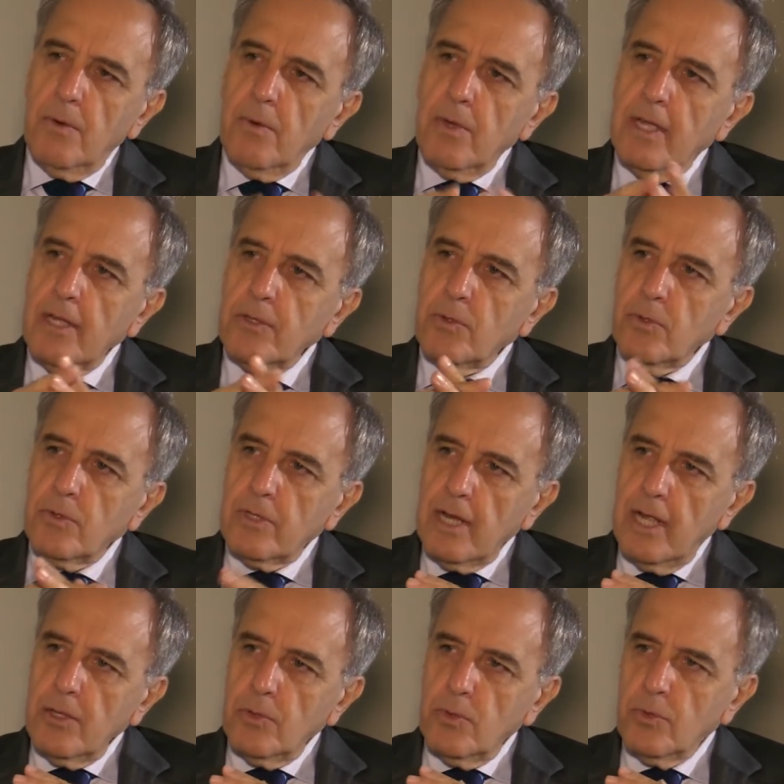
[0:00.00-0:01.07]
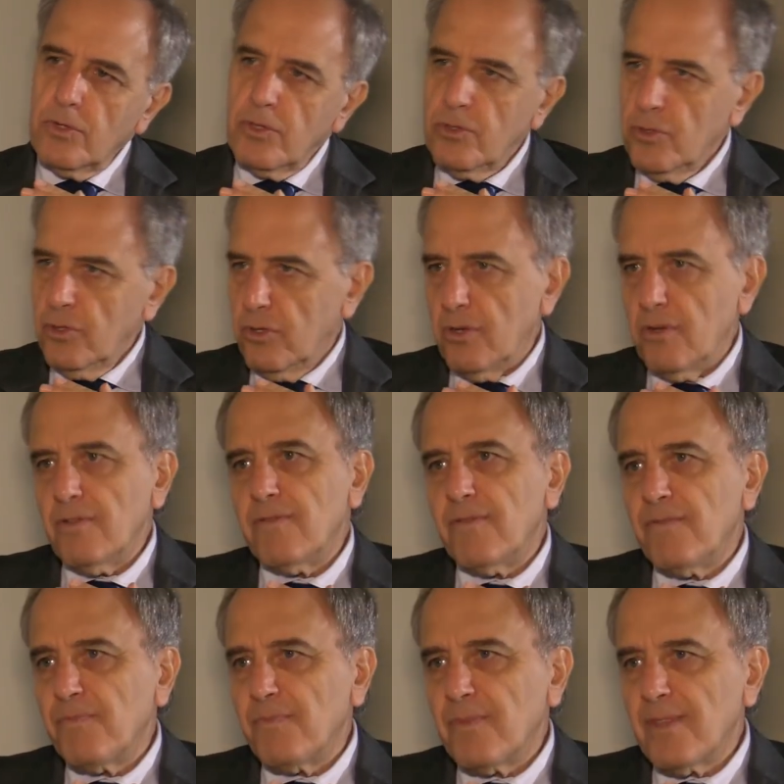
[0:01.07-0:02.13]
we have to try to resolve
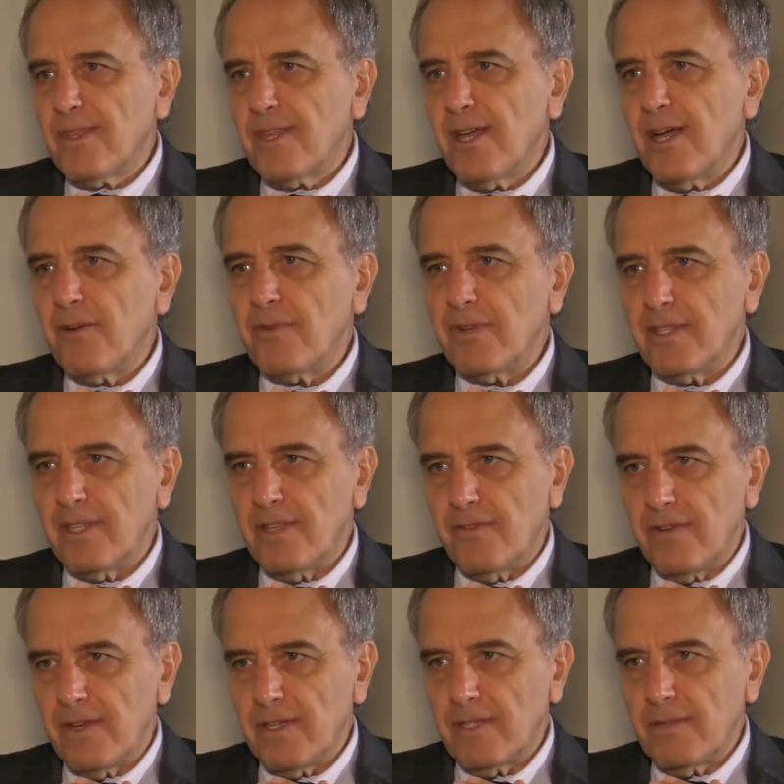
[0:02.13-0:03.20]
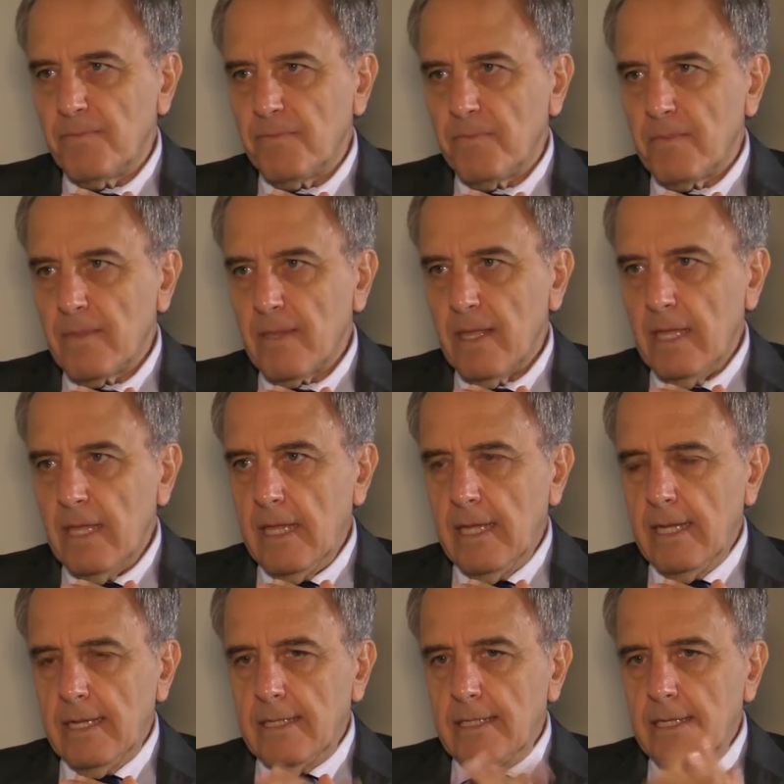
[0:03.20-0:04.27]
our difference.
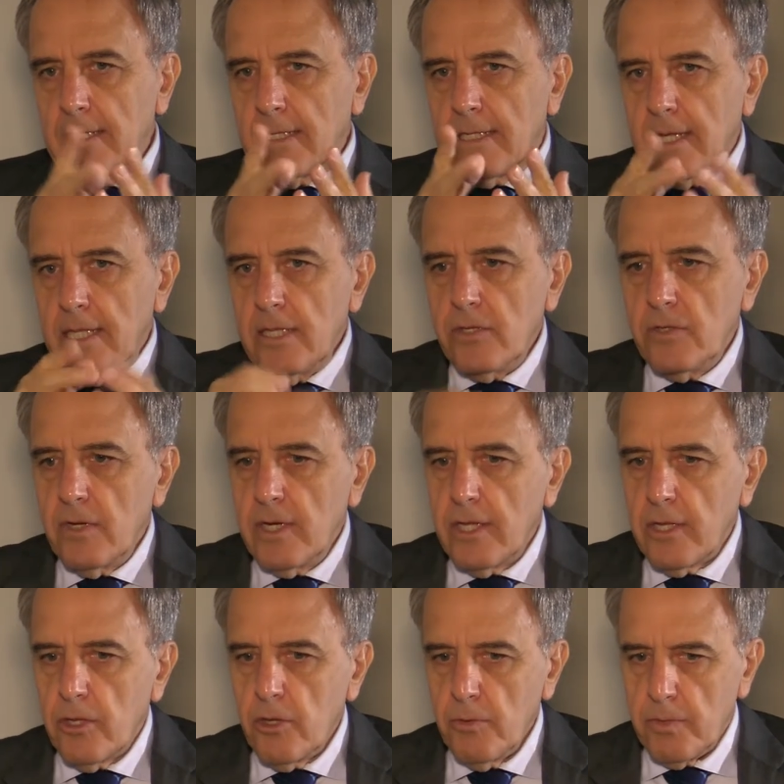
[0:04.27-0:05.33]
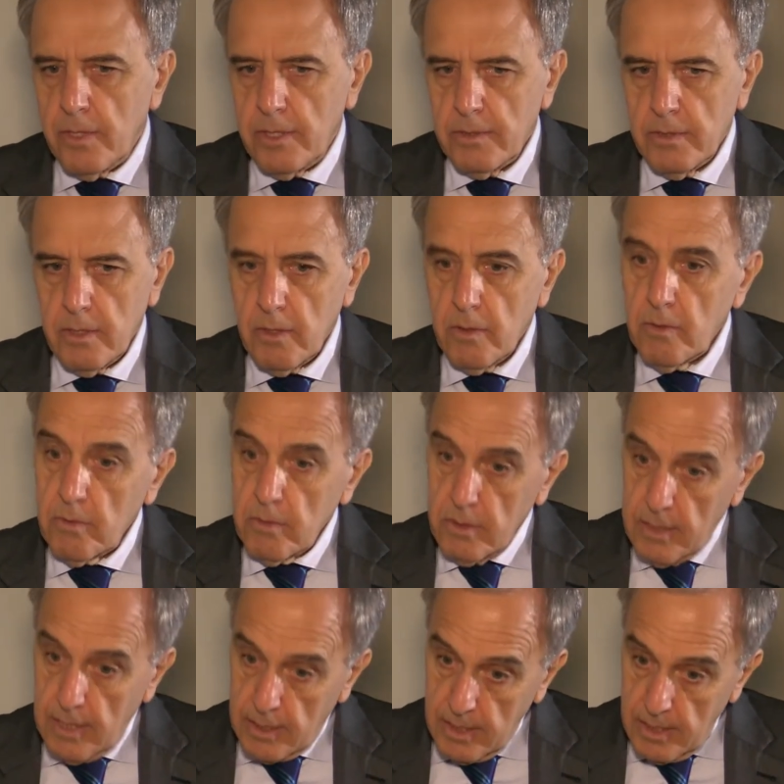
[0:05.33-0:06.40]
The traditional ecumenism,
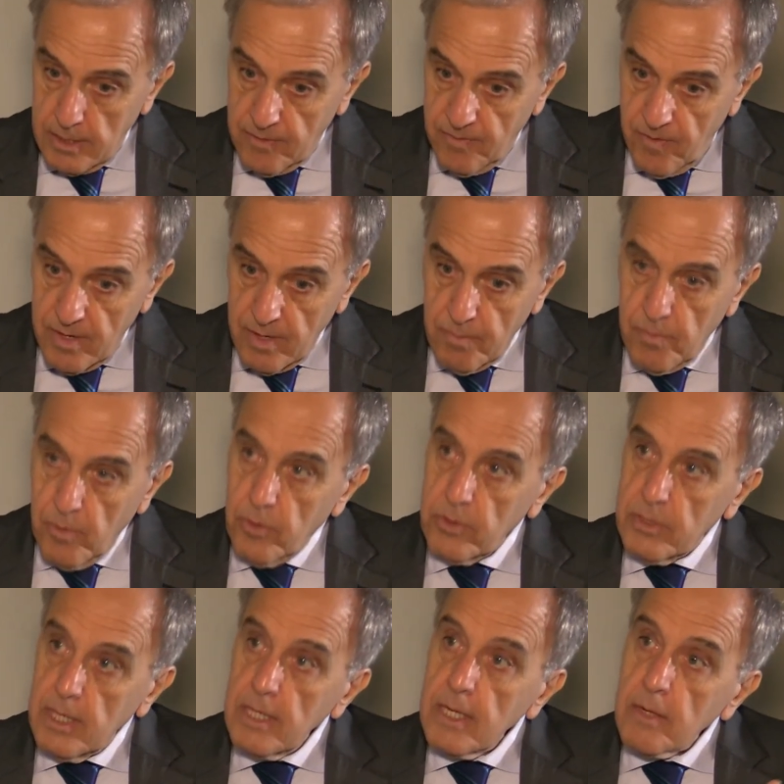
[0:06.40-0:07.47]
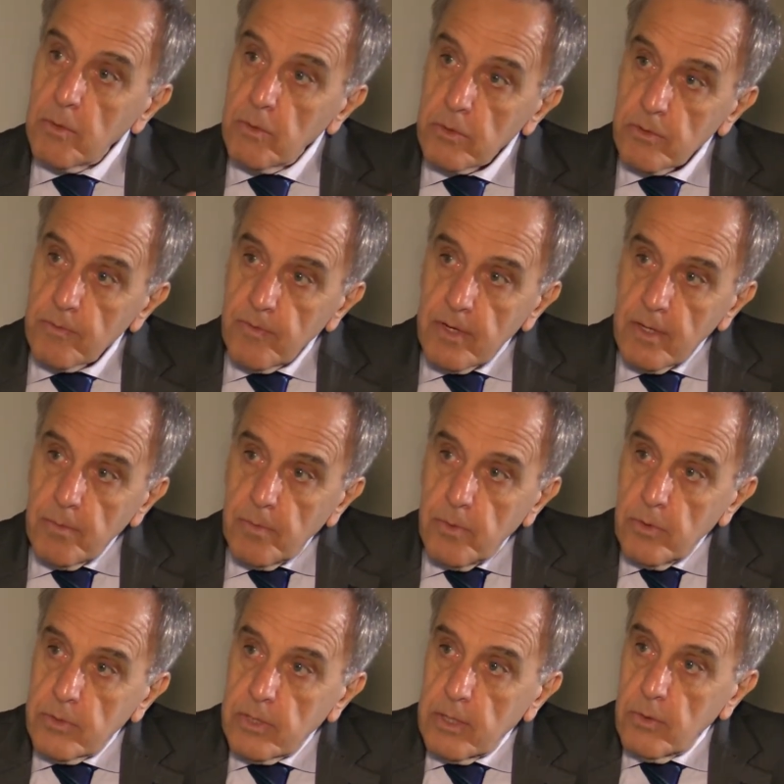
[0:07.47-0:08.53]
that is very important, and was very
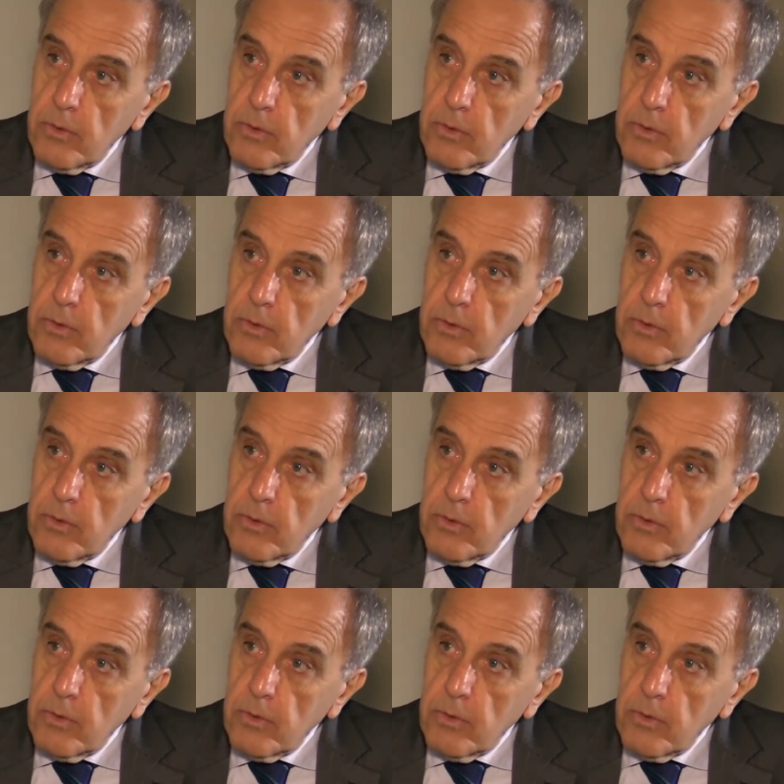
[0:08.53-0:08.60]
important